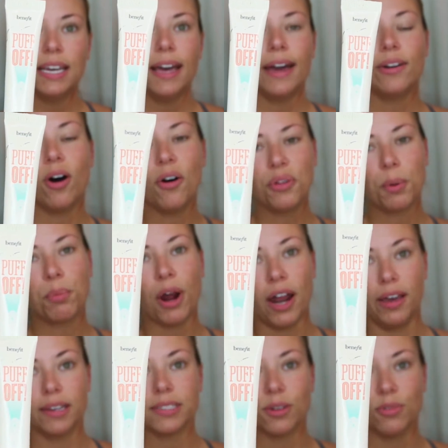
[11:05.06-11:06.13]
And all their
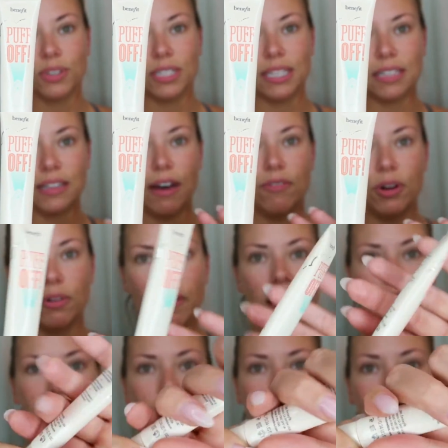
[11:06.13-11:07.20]
products are really clever,
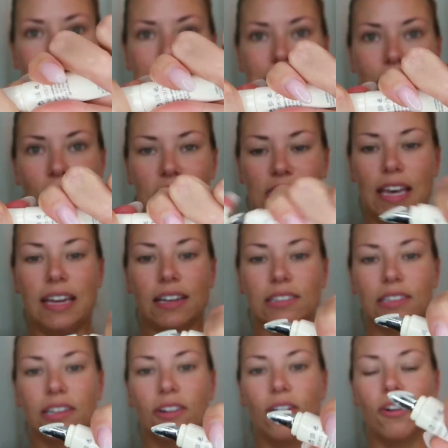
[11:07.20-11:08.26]
right? Like this looks like a
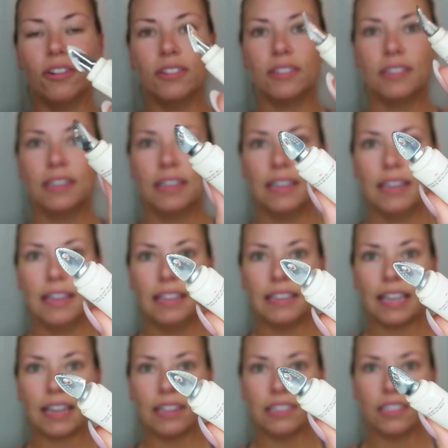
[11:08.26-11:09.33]
little
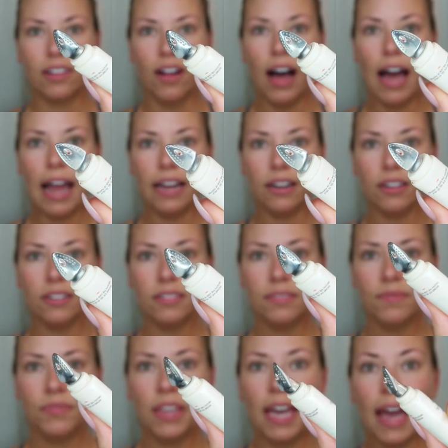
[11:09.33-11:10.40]

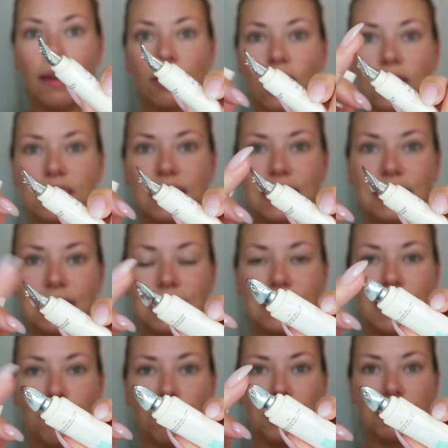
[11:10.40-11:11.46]
iron, and because this
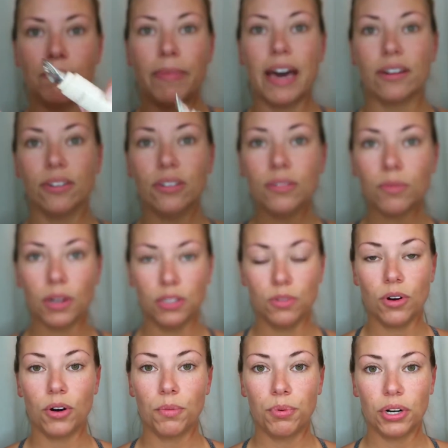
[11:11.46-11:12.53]
tip is metal, when you
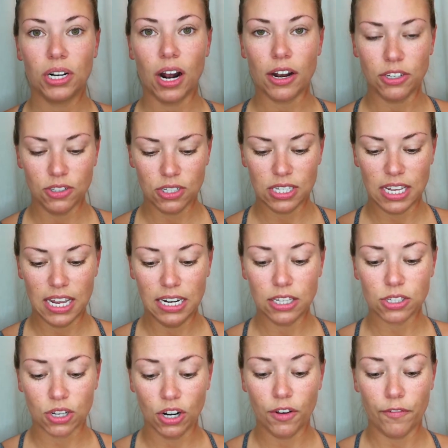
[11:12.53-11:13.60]
go to put it on your skin,
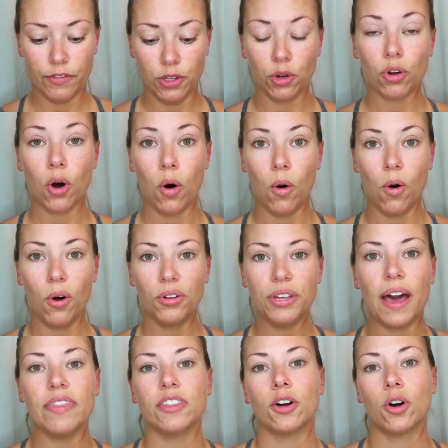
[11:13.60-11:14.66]
it's going to feel cold,
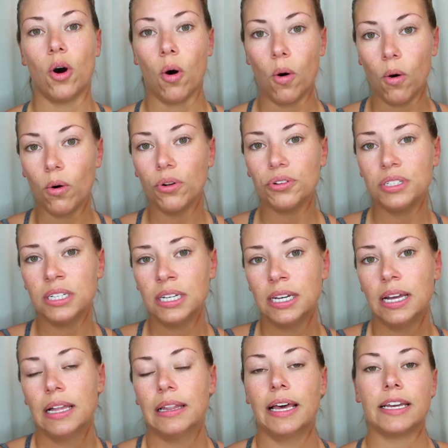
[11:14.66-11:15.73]
and the cold,
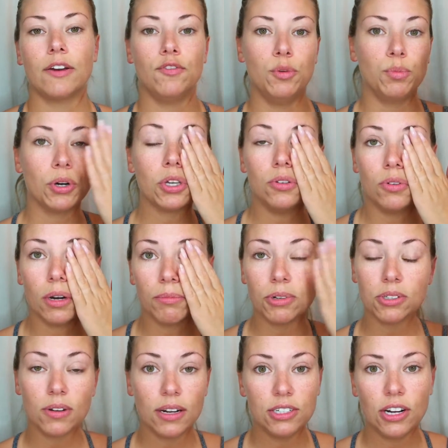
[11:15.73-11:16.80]
like if you put
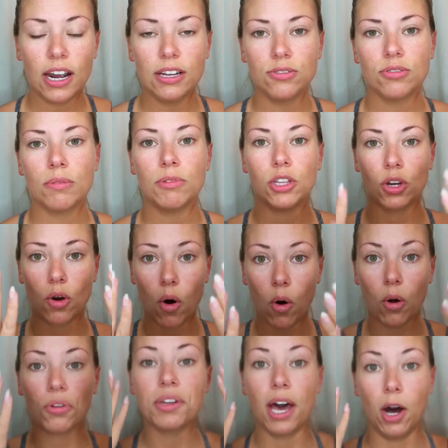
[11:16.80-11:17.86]
cucumbers on your eyes or something, the
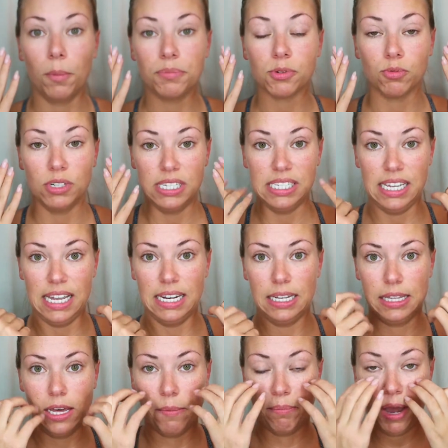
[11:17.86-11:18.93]
cold helps
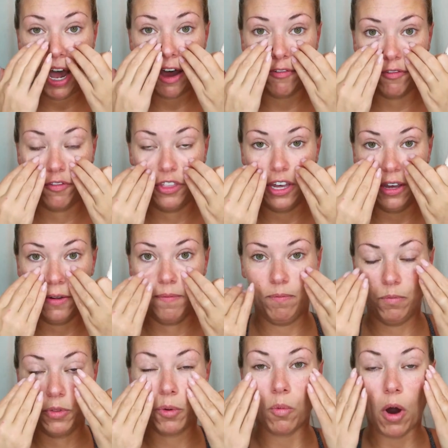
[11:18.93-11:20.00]
rescind the puff,
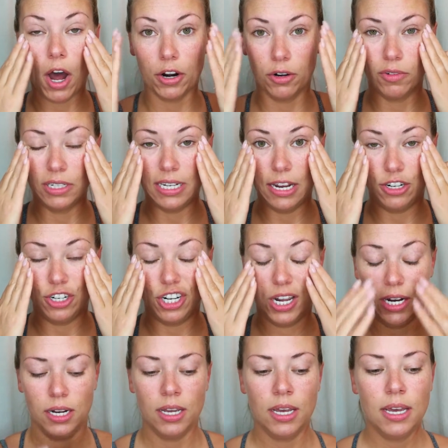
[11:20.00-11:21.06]
the water
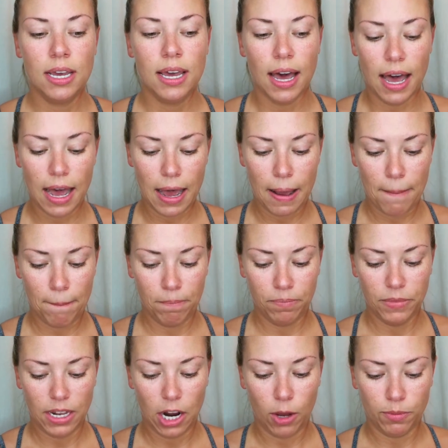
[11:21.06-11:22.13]
retention.
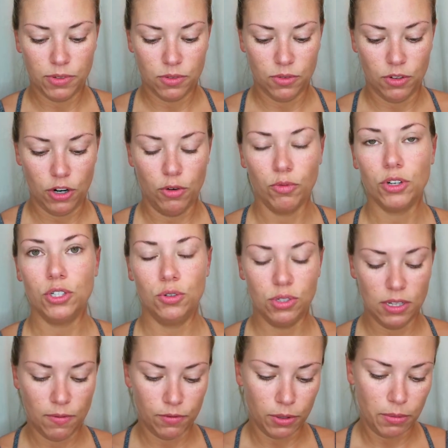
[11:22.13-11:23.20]
It helps, reduce
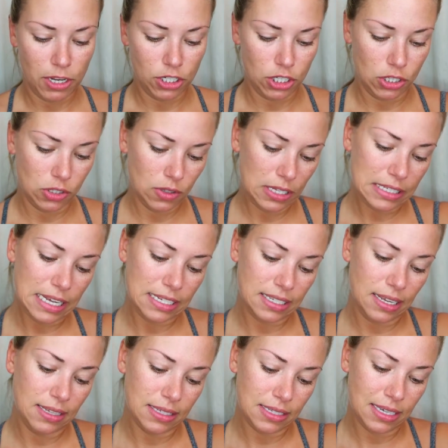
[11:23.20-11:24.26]
inflammation. So this says
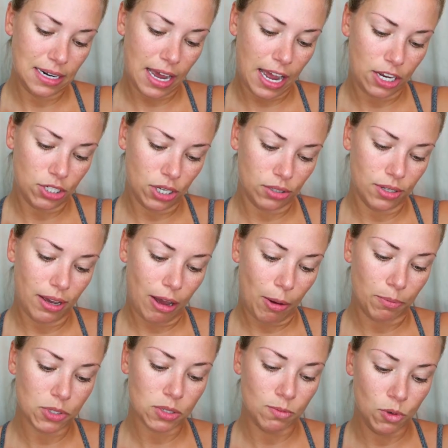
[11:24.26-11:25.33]
instant eye gel to
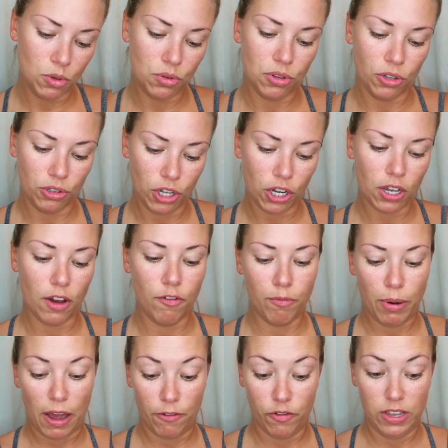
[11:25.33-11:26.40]
help smooth the look of
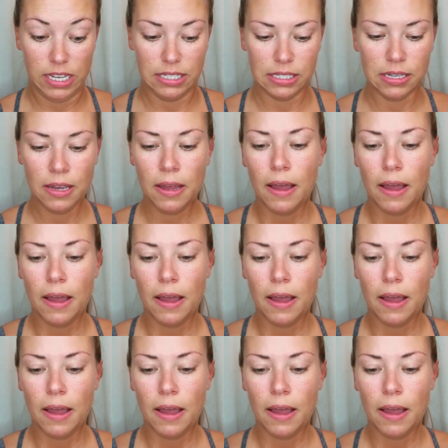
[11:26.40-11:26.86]
puffies.